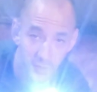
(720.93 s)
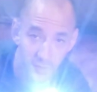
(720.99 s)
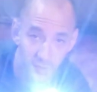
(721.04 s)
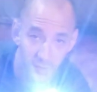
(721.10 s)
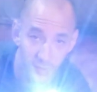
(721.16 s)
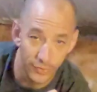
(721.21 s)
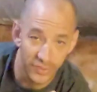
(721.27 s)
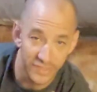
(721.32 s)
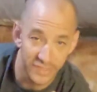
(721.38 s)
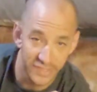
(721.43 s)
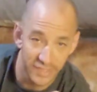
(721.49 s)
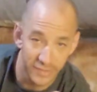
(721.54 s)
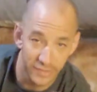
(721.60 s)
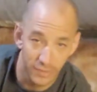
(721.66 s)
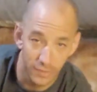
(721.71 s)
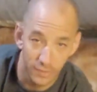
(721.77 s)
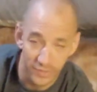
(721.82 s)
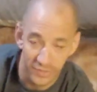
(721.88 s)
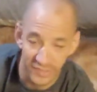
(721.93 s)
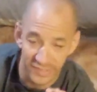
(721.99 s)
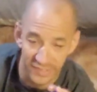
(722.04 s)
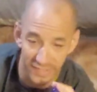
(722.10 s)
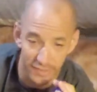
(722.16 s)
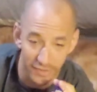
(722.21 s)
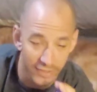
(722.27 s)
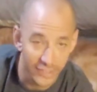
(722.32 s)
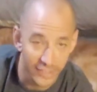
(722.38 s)
you could send out
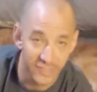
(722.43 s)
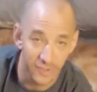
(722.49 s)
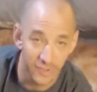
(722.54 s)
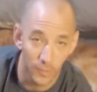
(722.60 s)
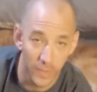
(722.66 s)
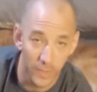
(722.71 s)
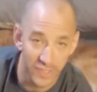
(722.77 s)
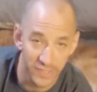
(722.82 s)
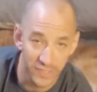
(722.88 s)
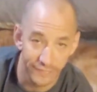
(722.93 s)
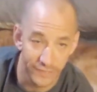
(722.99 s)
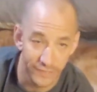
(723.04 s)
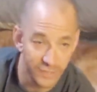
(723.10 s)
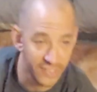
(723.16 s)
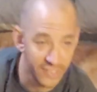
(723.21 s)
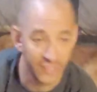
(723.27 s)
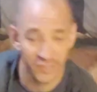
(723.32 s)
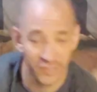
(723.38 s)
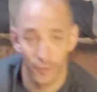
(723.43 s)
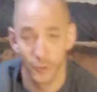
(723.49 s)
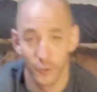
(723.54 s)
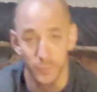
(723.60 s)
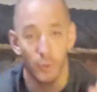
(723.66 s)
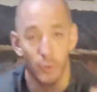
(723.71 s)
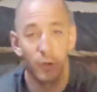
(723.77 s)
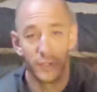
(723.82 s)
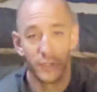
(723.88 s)
an SOS. If you see a
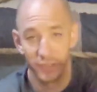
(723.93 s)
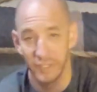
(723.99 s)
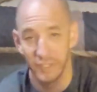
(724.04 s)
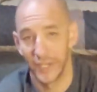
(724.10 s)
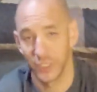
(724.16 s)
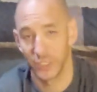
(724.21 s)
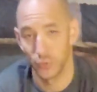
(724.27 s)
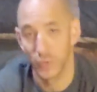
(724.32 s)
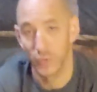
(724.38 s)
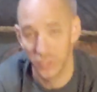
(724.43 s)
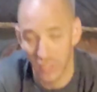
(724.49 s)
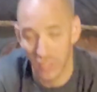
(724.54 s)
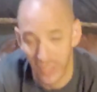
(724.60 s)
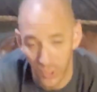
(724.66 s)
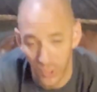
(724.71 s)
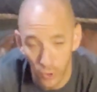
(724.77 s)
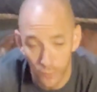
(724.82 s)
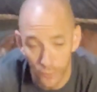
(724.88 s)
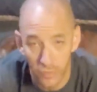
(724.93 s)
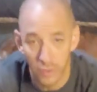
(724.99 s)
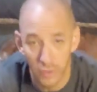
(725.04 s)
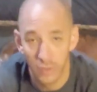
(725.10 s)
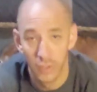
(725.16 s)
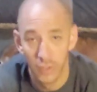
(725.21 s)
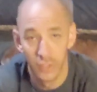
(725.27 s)
search party on the next ridgeline over,